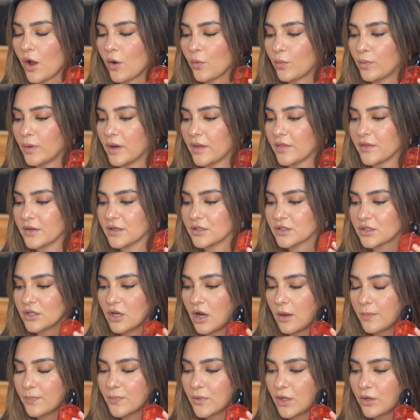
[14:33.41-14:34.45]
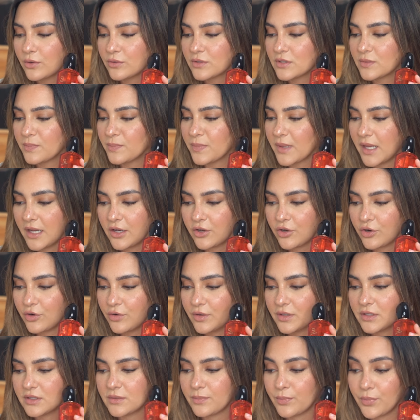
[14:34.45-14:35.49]
with top notes
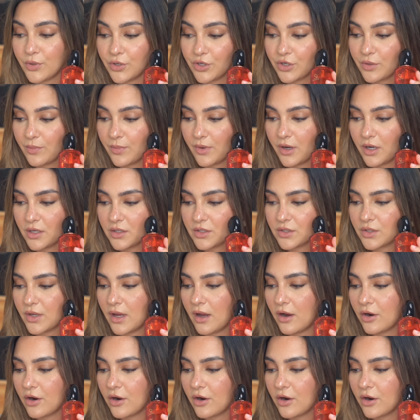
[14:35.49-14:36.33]
blackcurrant, bergamot,